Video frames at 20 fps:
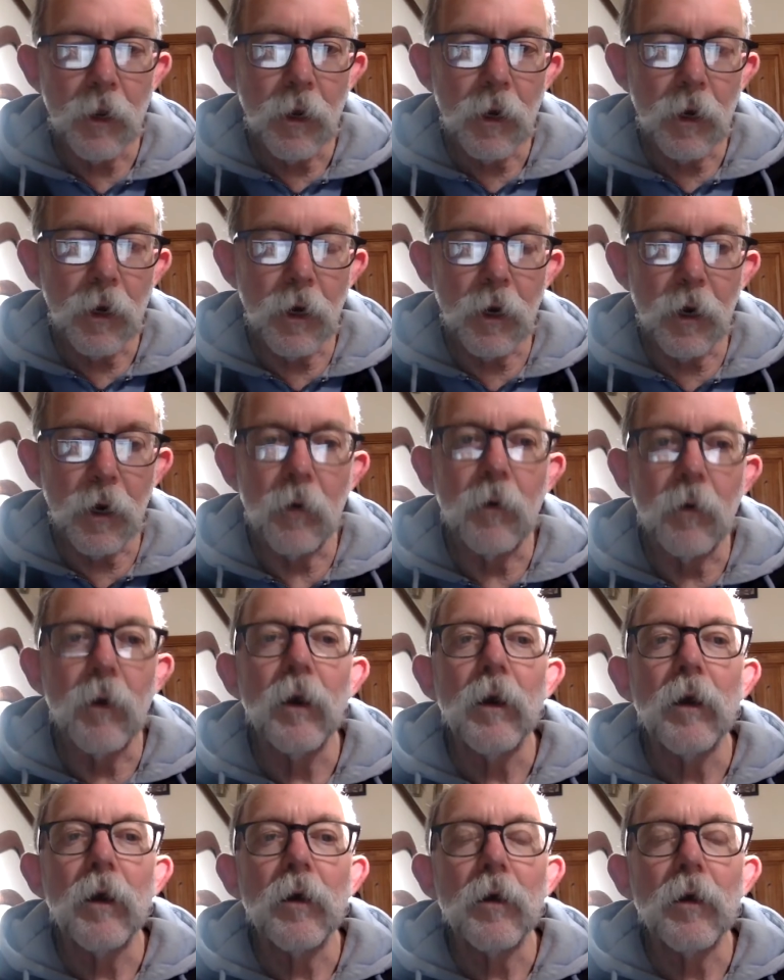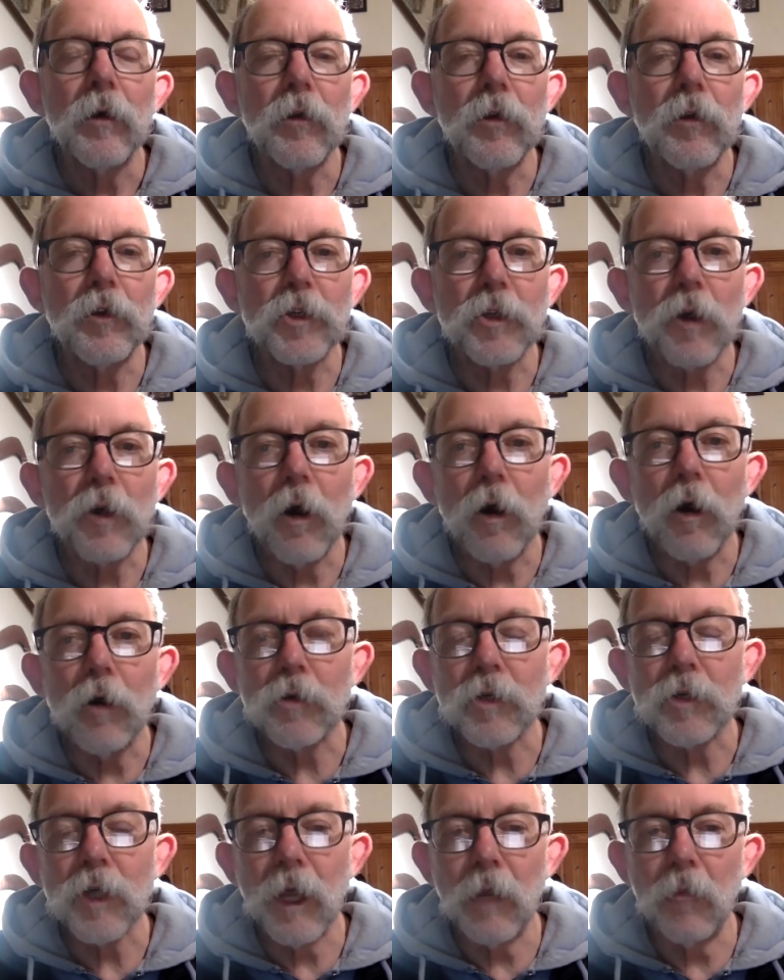The
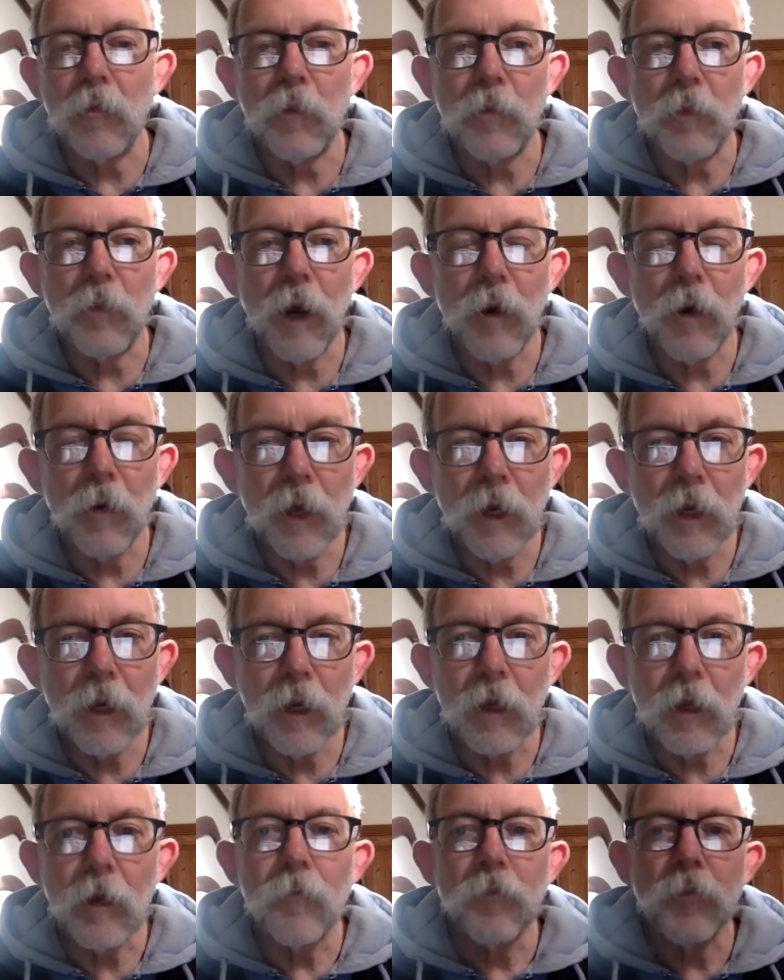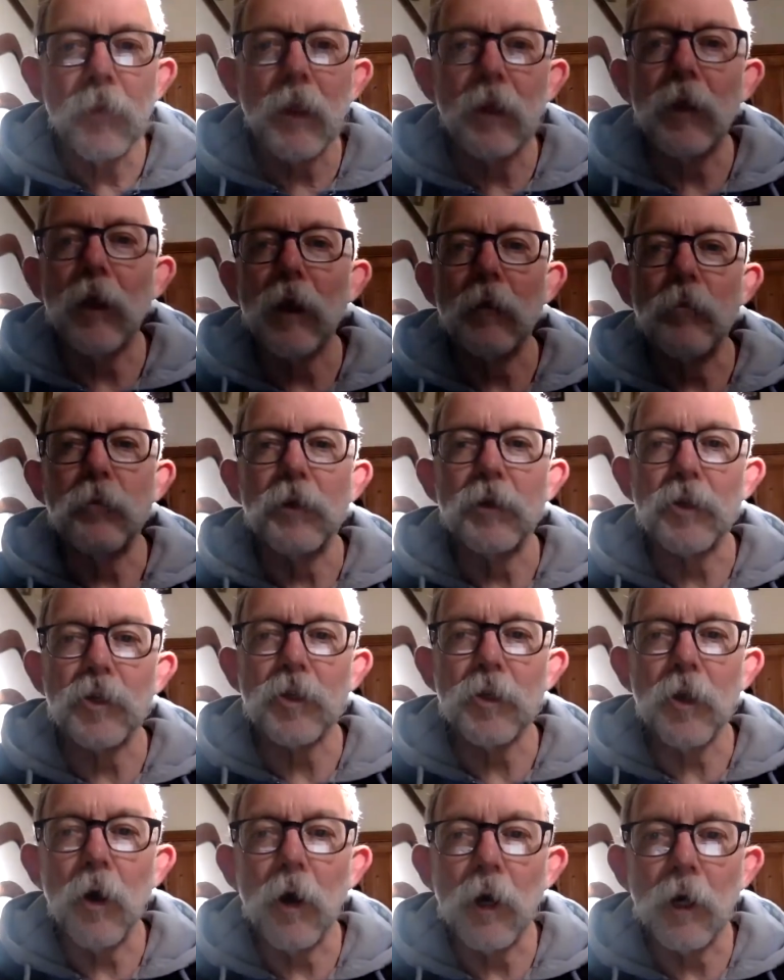styles can be poetic, they can be
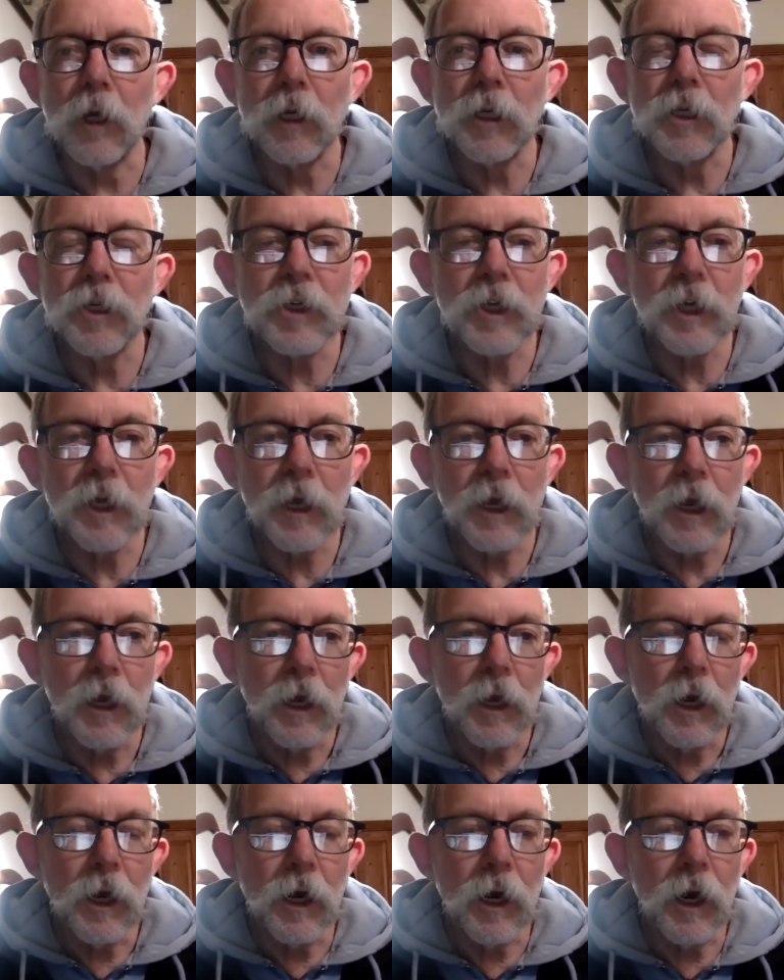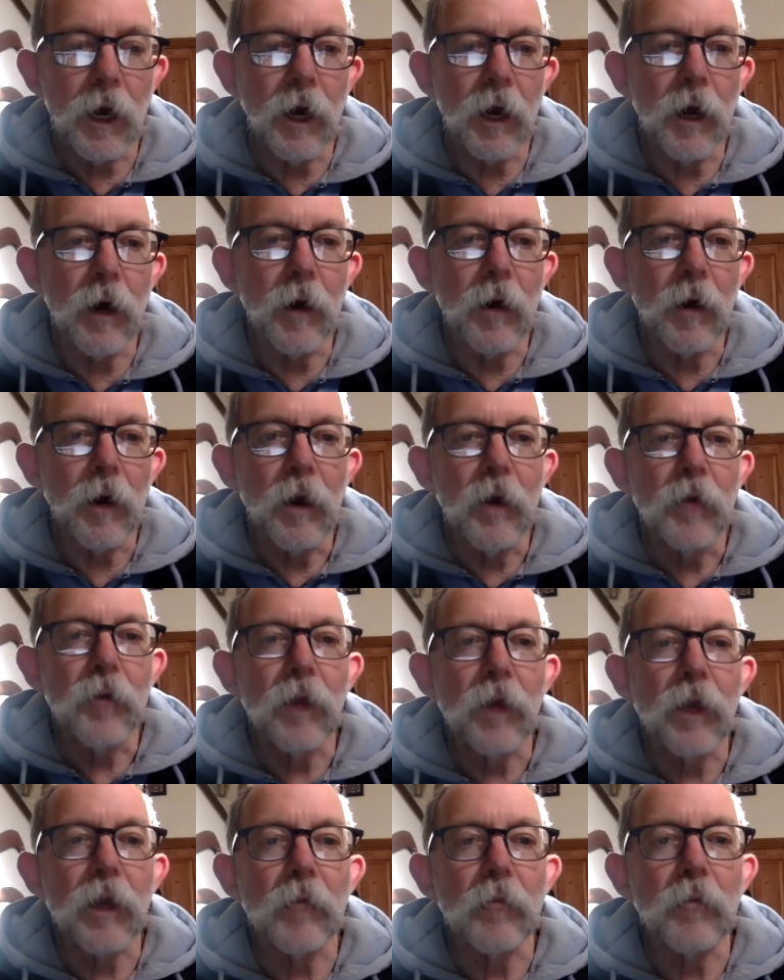stylistic,
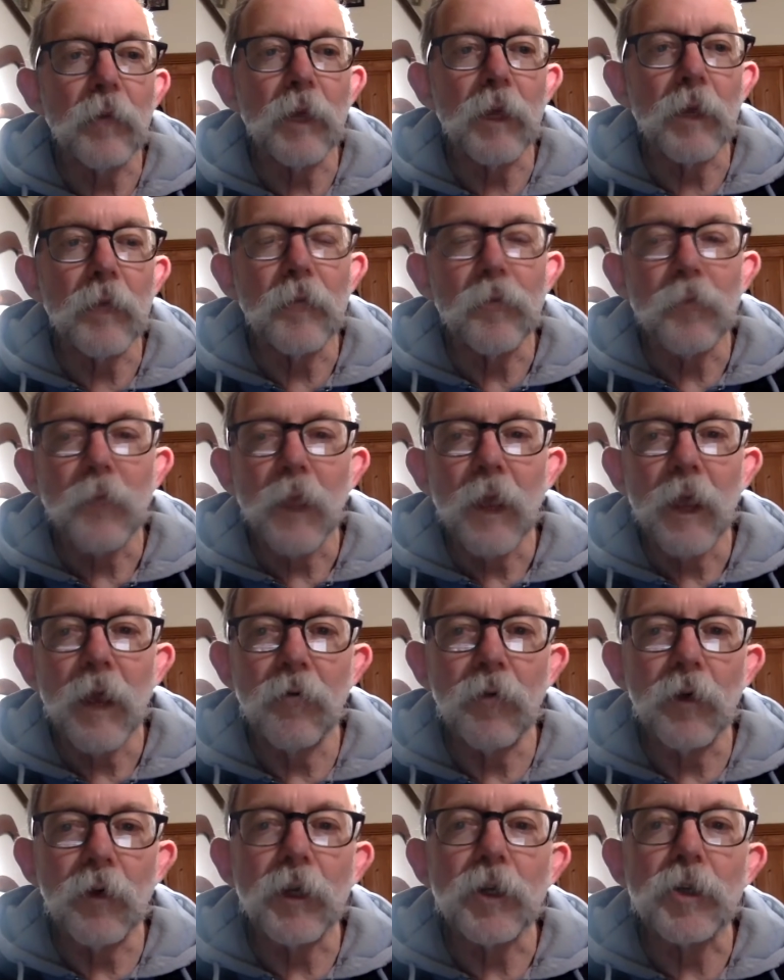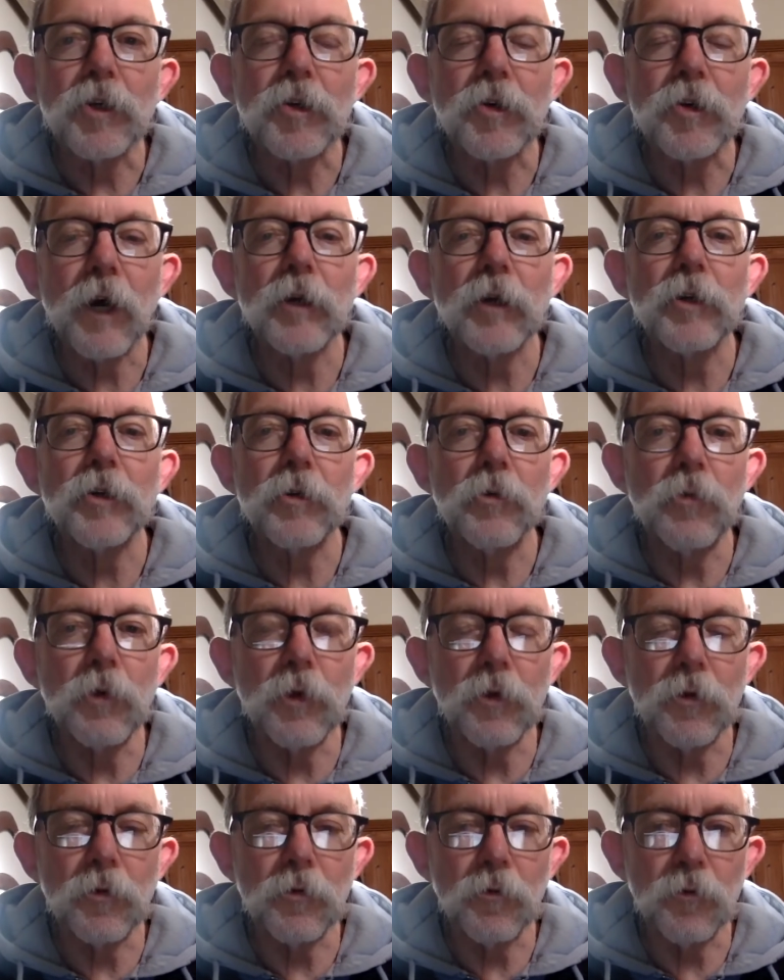they can be heavily structured with
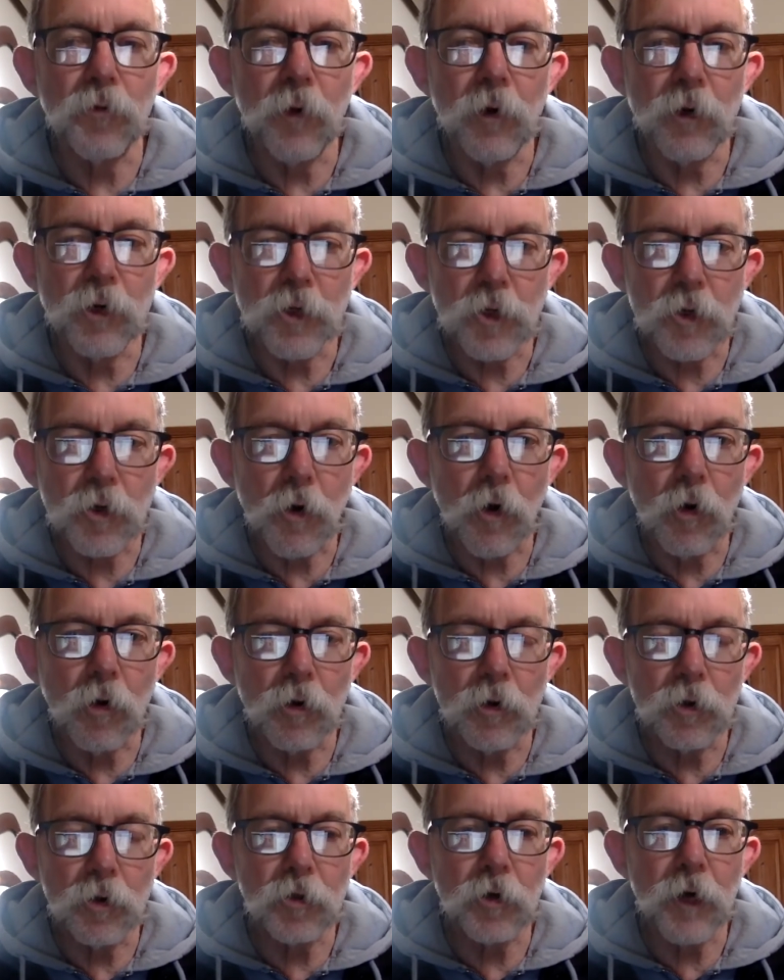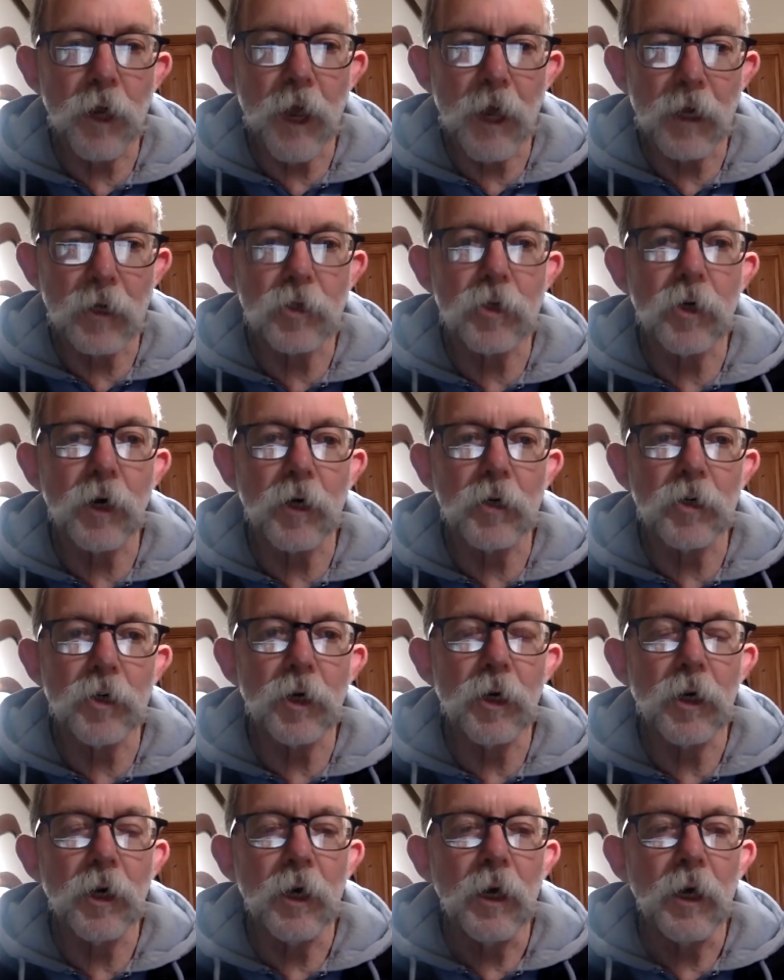a very strong 3-act structure.